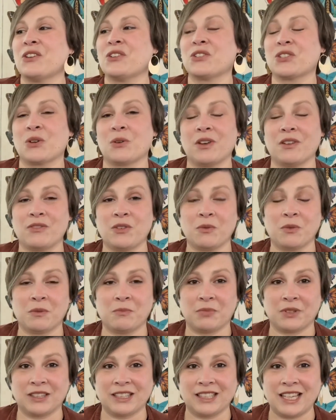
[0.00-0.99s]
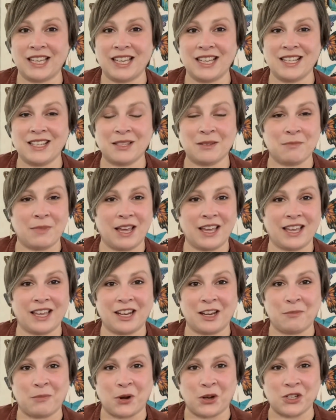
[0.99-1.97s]
So if you would please make
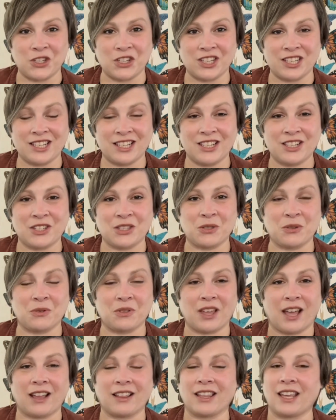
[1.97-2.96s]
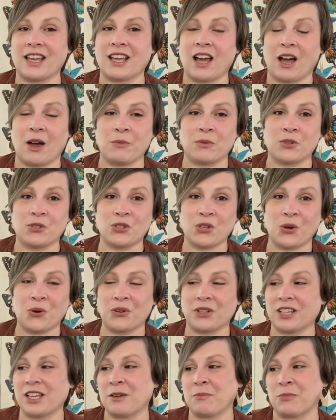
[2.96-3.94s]
any purchases through that link, I would
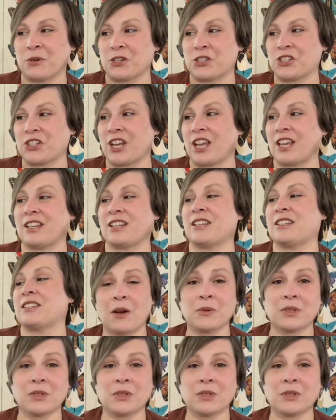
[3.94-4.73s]
totally appreciate it.